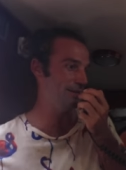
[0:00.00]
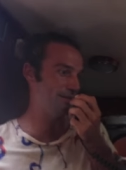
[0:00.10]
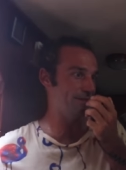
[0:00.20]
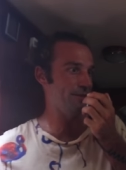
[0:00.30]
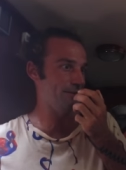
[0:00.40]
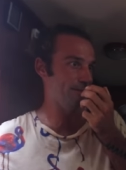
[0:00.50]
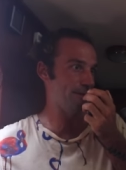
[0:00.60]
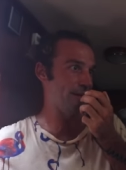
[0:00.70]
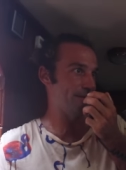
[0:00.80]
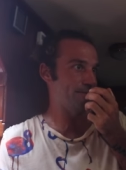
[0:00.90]
it's still
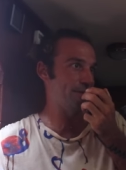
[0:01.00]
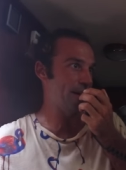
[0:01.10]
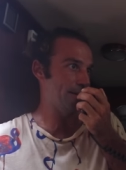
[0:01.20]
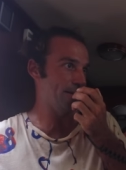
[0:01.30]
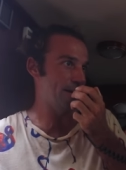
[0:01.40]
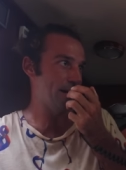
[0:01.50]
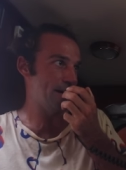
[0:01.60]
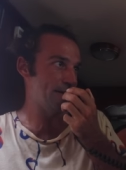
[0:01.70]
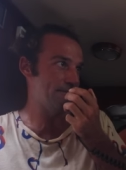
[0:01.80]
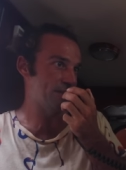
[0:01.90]
like getting a
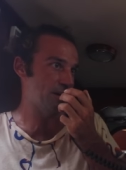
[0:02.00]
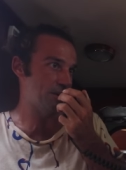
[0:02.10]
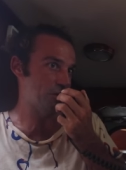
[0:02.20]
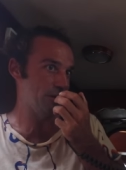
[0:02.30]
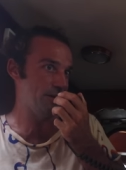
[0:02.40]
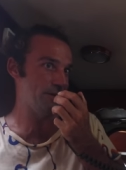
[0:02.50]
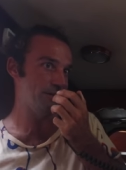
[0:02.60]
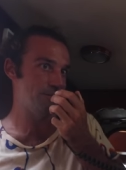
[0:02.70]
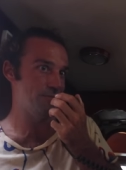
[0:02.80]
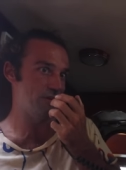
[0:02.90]
lot of suction
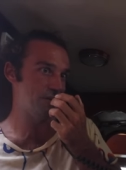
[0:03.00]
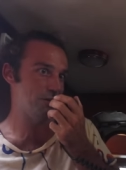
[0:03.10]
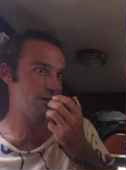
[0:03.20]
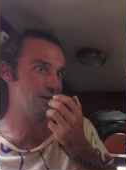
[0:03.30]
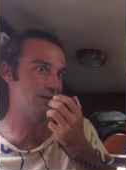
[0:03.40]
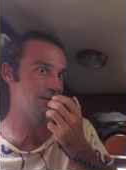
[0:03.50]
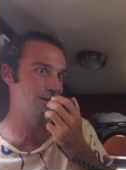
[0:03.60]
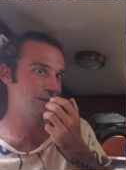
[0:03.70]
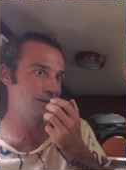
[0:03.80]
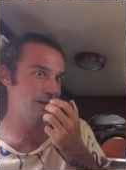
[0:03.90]
pressure
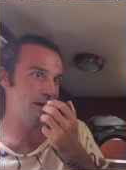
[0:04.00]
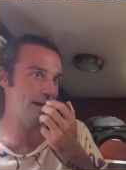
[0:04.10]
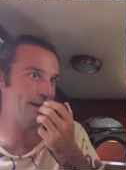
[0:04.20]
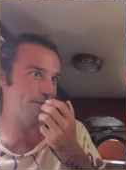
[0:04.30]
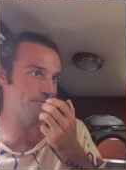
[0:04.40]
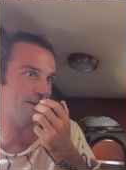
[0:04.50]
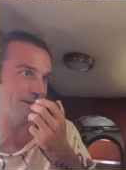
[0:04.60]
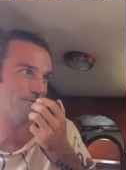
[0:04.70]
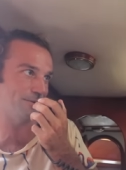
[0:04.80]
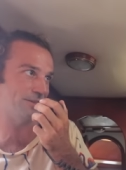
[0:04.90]
at the
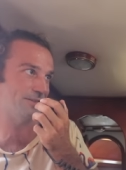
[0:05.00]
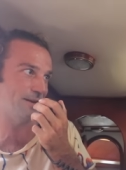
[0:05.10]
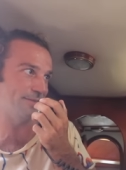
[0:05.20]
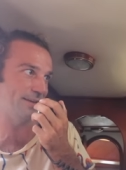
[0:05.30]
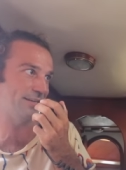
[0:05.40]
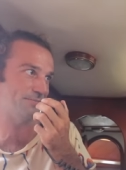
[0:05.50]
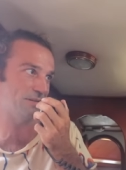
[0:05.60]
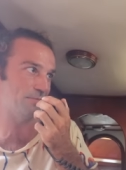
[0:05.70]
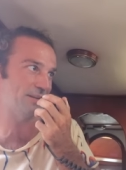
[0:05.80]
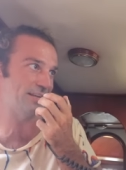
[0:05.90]
Raycor, so I think it's
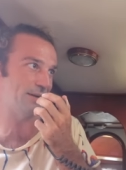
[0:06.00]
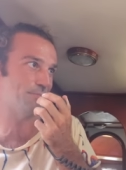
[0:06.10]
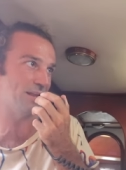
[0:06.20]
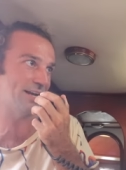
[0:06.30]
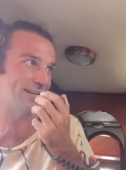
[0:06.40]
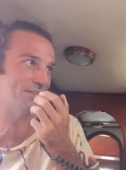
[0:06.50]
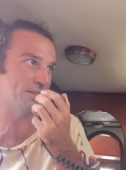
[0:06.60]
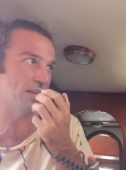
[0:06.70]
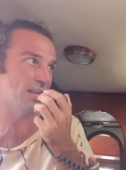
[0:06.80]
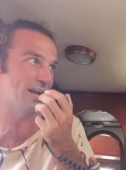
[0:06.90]
probably like a blockage
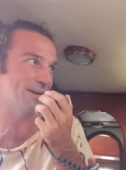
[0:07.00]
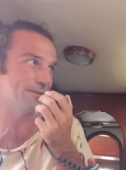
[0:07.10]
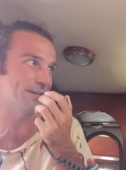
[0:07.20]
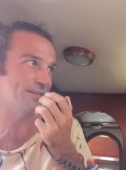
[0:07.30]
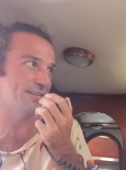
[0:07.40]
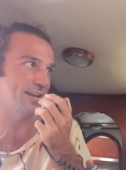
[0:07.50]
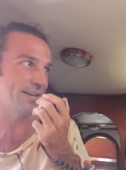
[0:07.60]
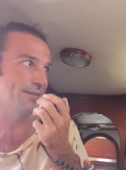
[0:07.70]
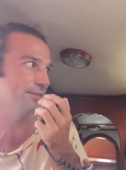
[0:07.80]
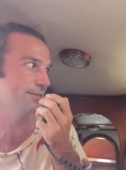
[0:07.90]
in the line or at the tank.